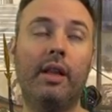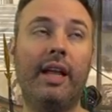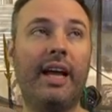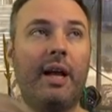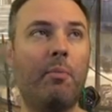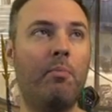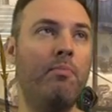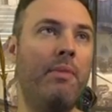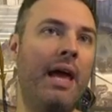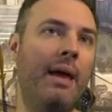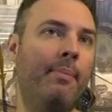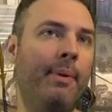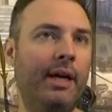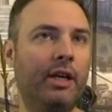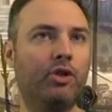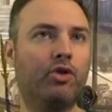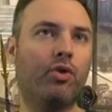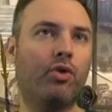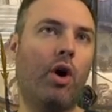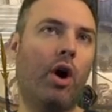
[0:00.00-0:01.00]
Like
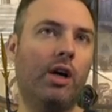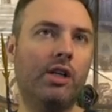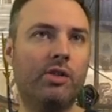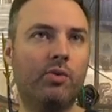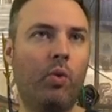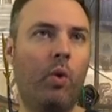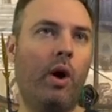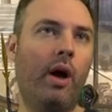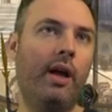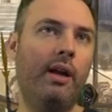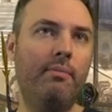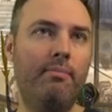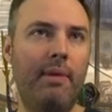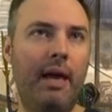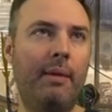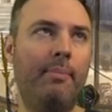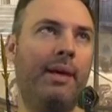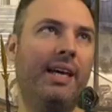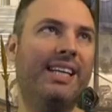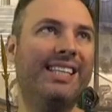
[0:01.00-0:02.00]
maybe it draws
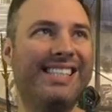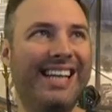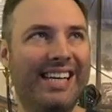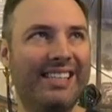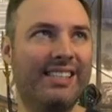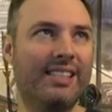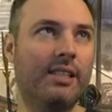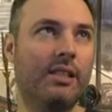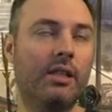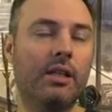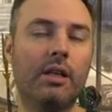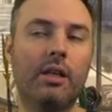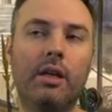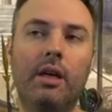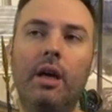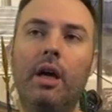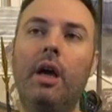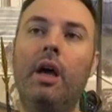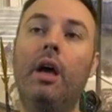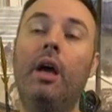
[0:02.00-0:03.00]
one, maybe it doesn't.
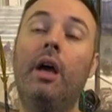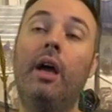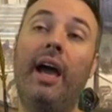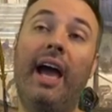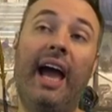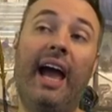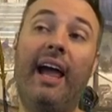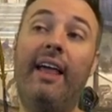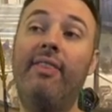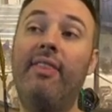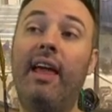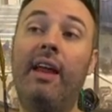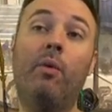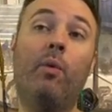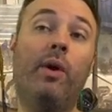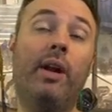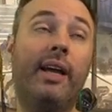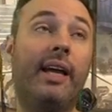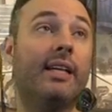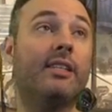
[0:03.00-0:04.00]
And
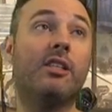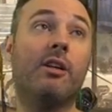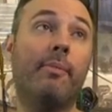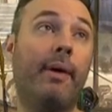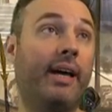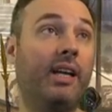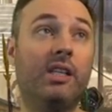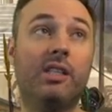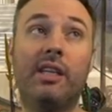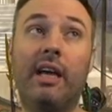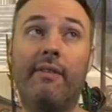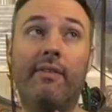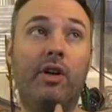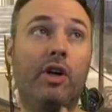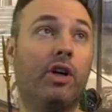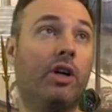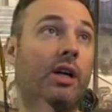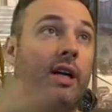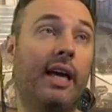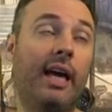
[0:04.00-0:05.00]
then when it gets to minus
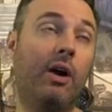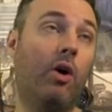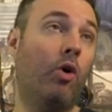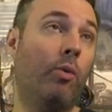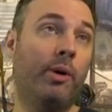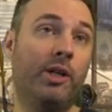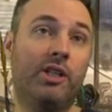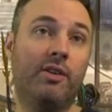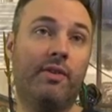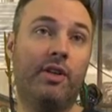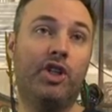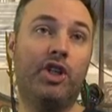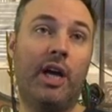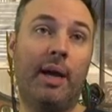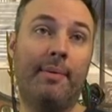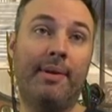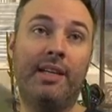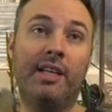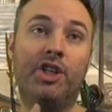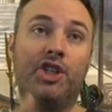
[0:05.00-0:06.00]
seven, you're going to get a whole bunch of
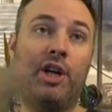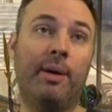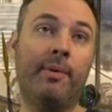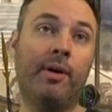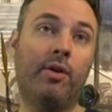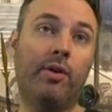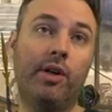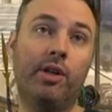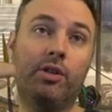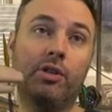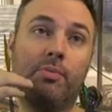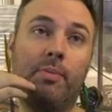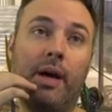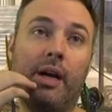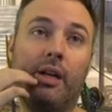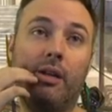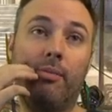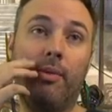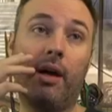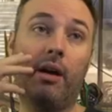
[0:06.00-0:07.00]
enchantment and enchantment creatures
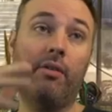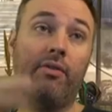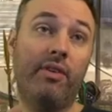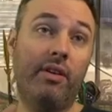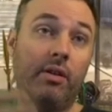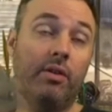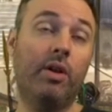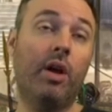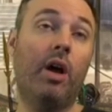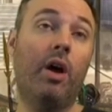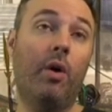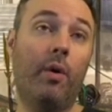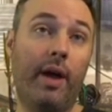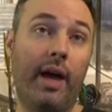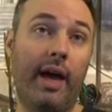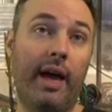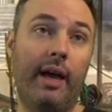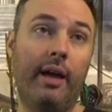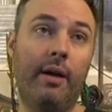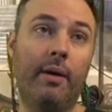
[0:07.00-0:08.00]
back to the battlefield.
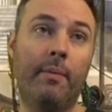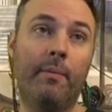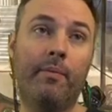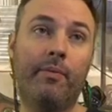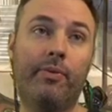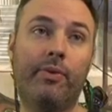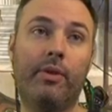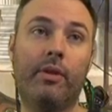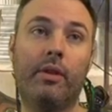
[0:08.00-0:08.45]
Okay.